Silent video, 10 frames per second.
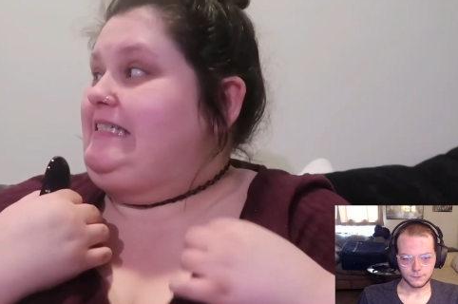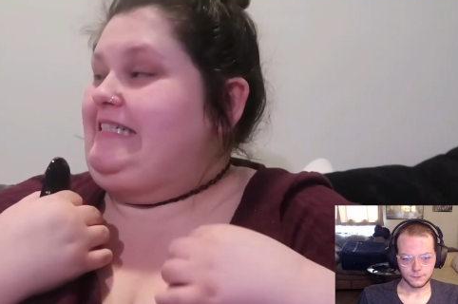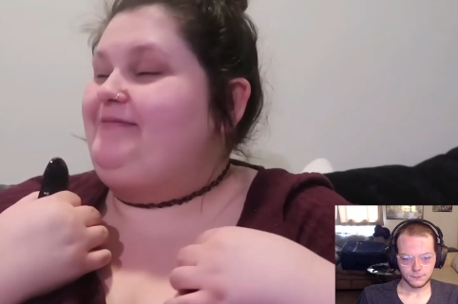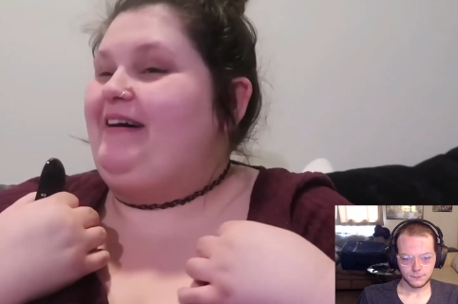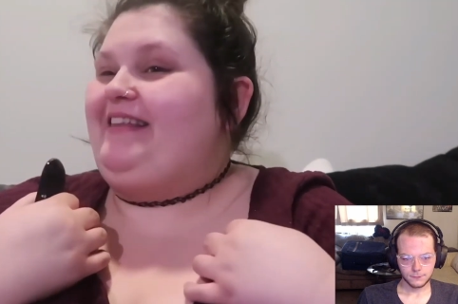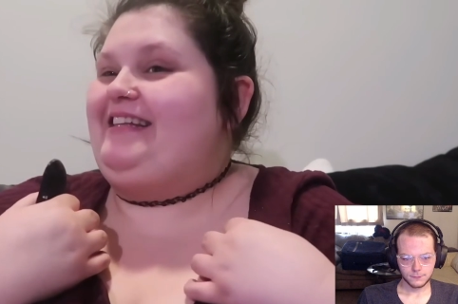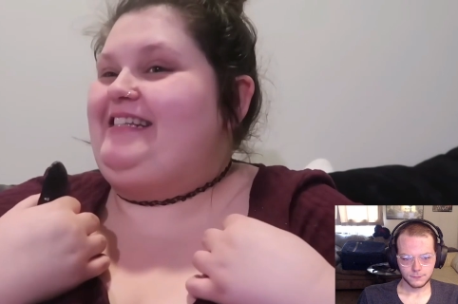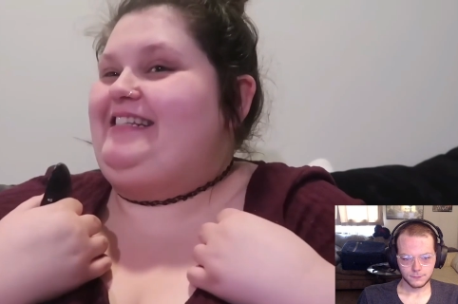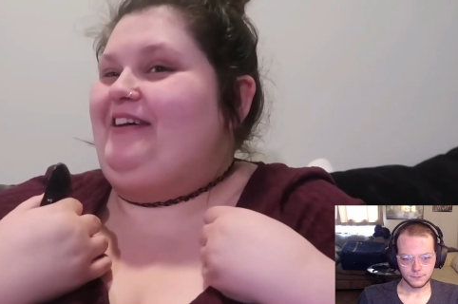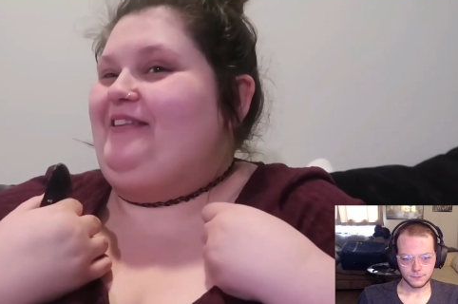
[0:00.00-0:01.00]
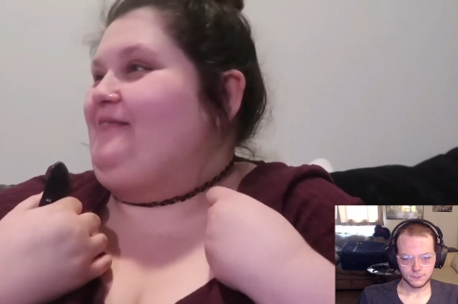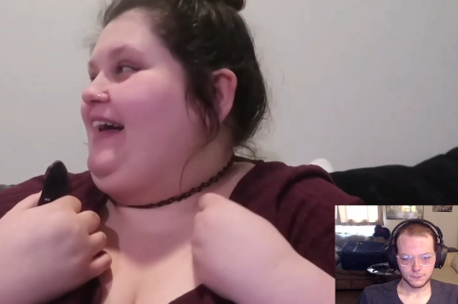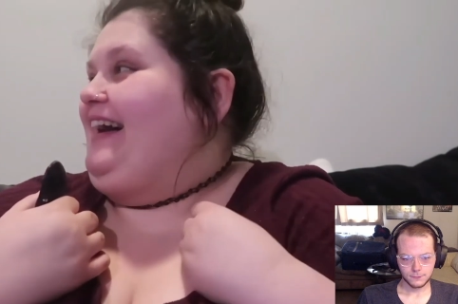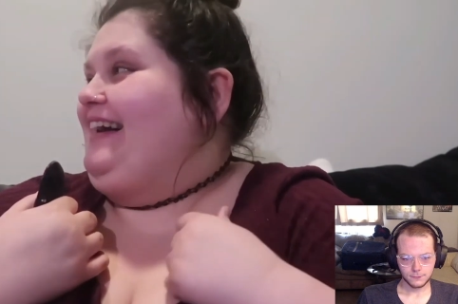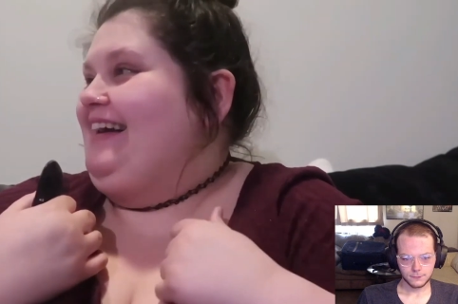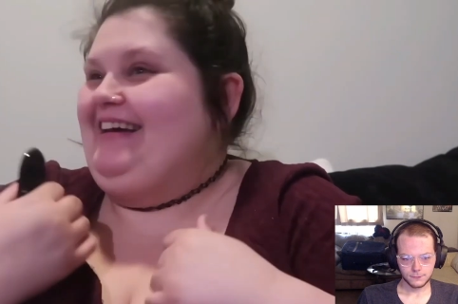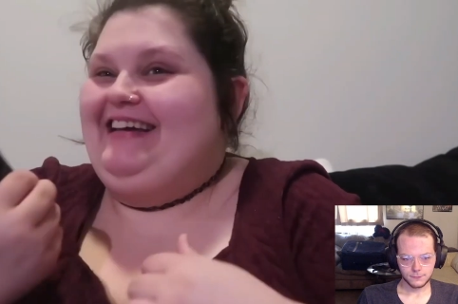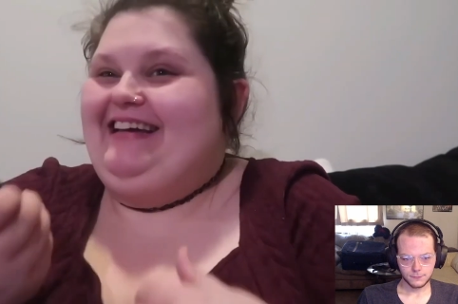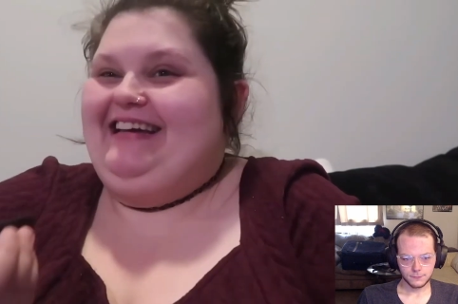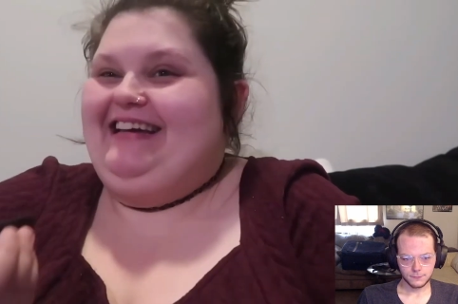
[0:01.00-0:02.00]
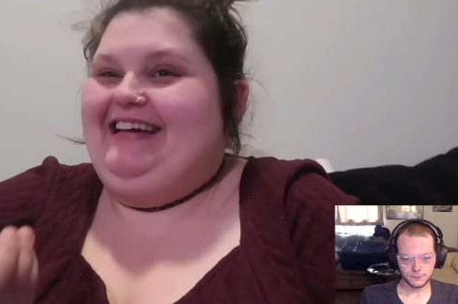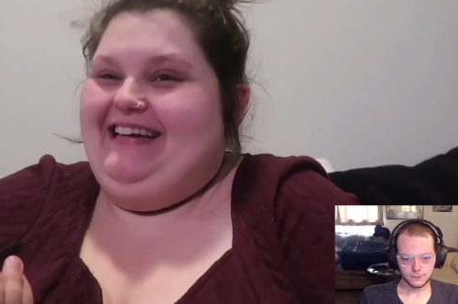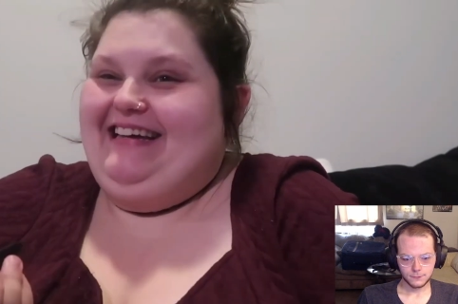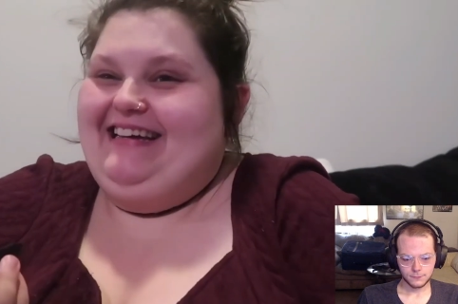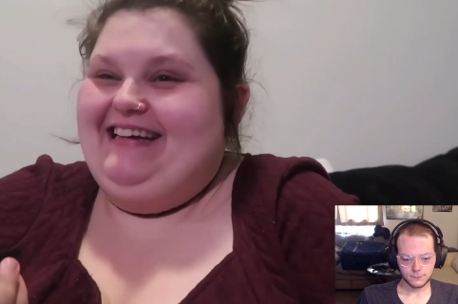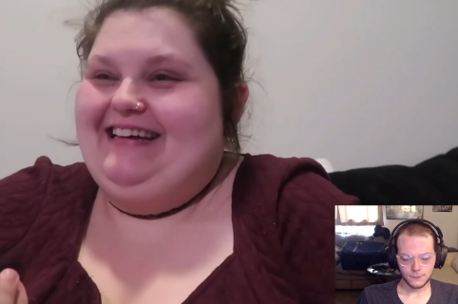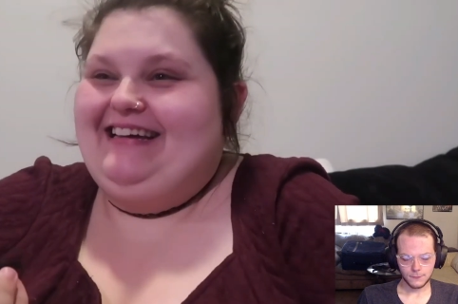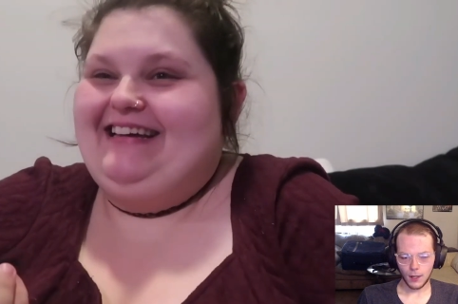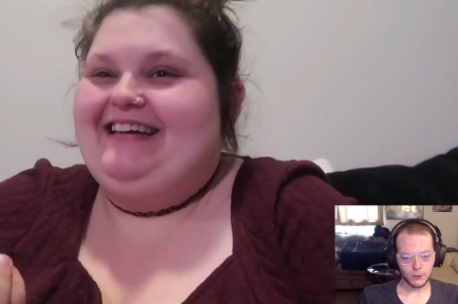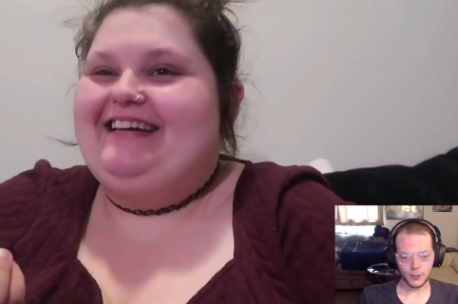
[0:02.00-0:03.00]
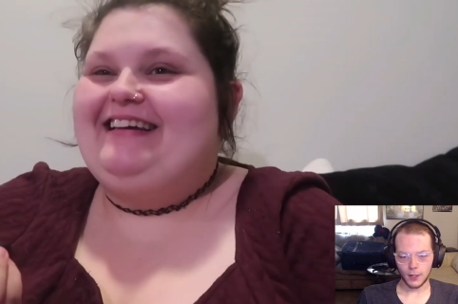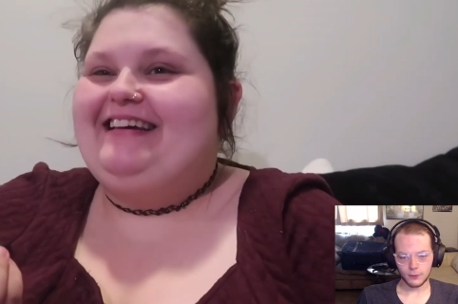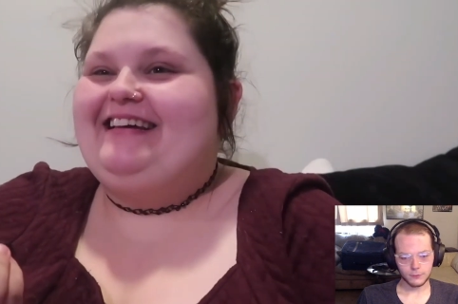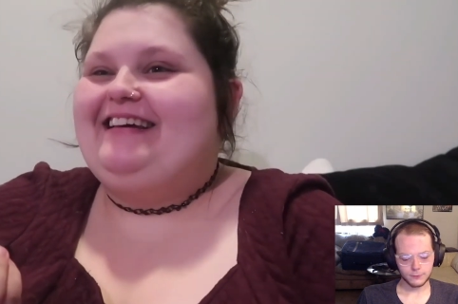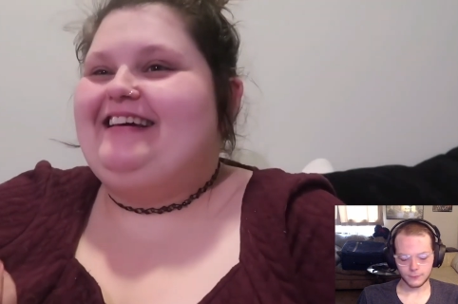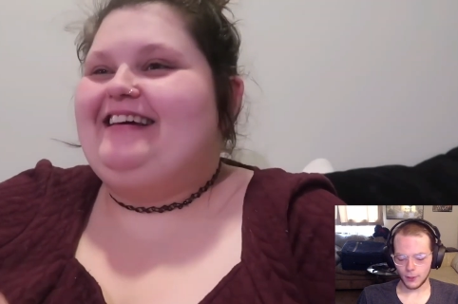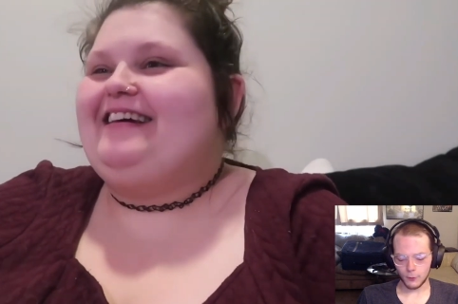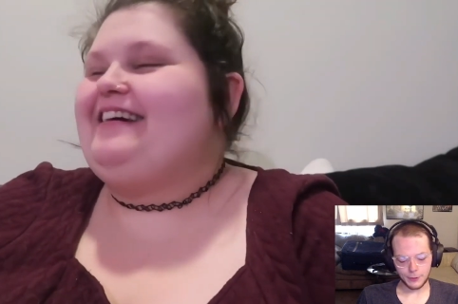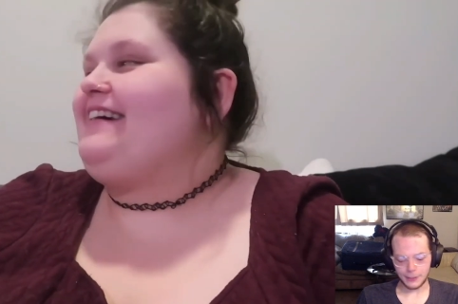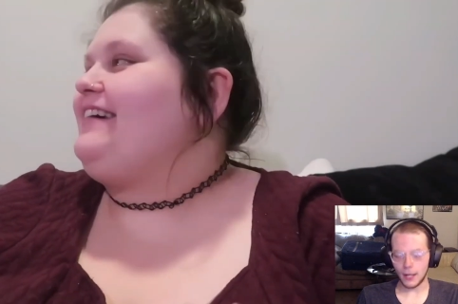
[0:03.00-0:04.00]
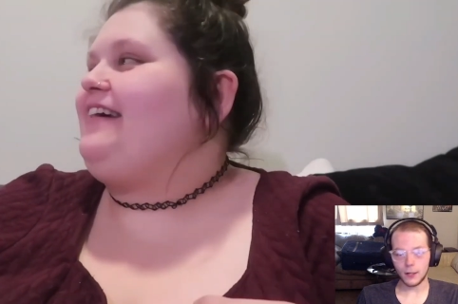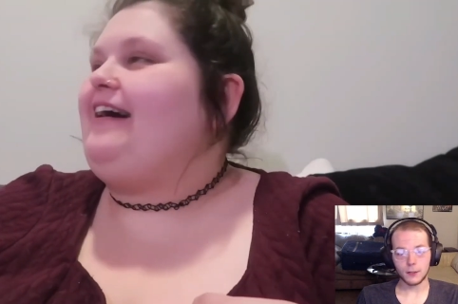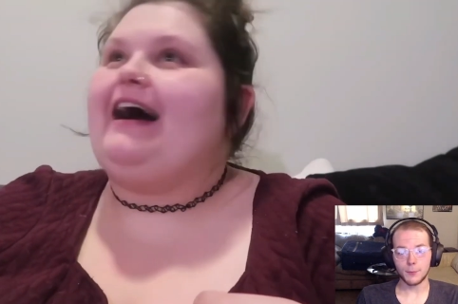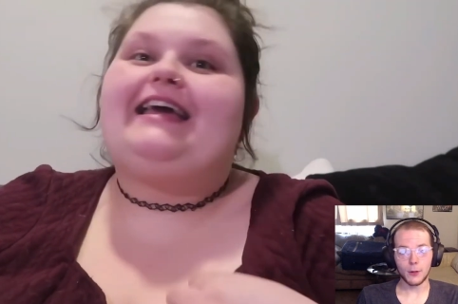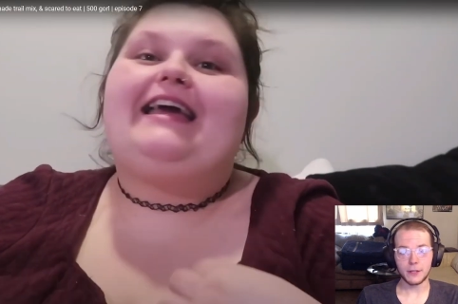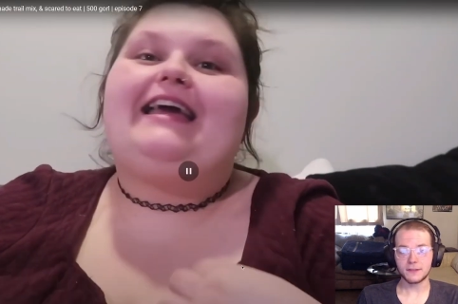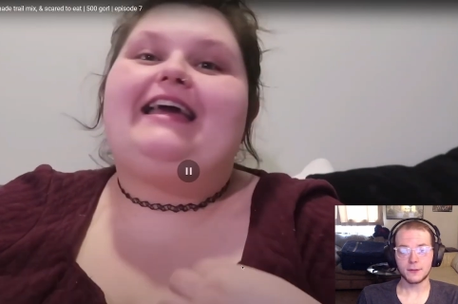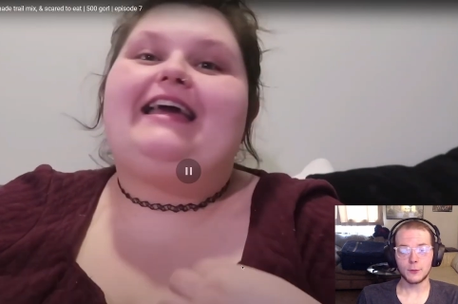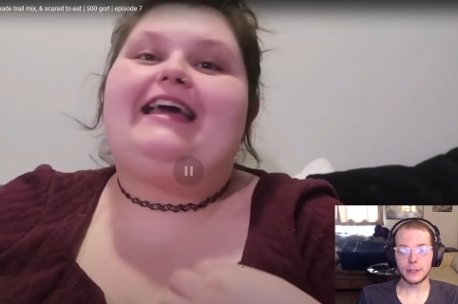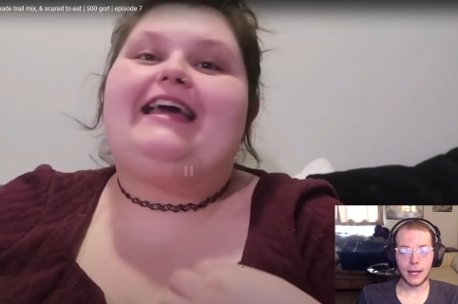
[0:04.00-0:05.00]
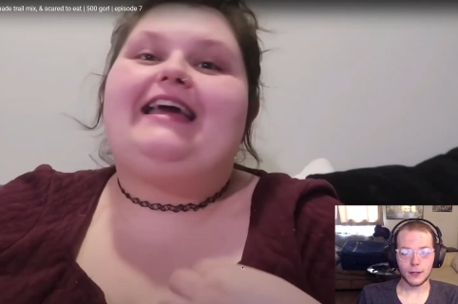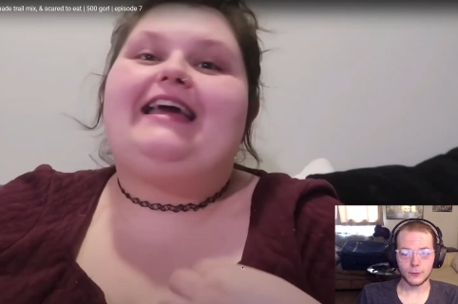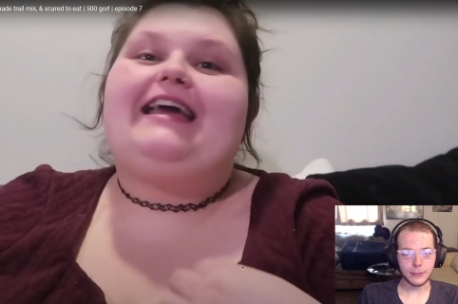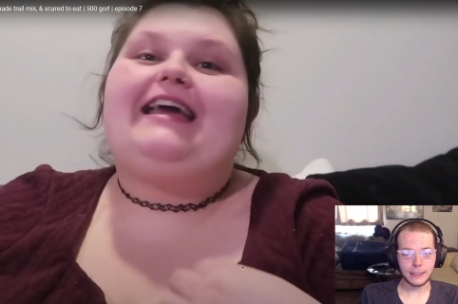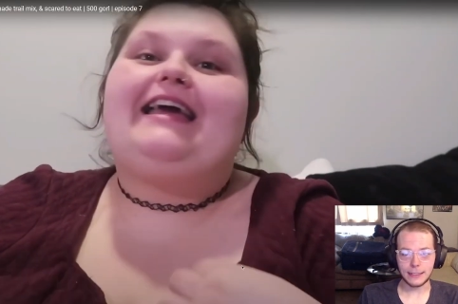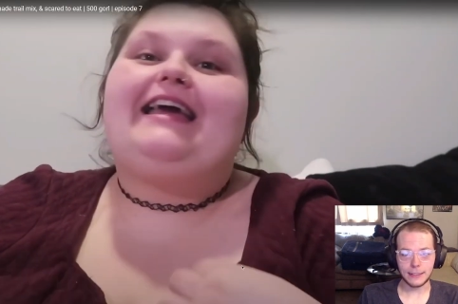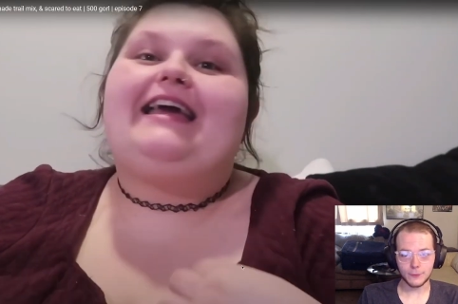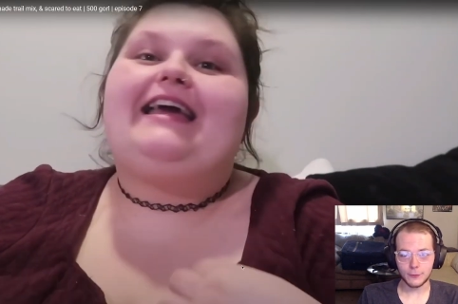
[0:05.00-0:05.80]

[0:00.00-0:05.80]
Speaker 1: Am I allowed to tell them that?
Speaker 2: Oh no, no, we got her, boys. We got her. We can get, we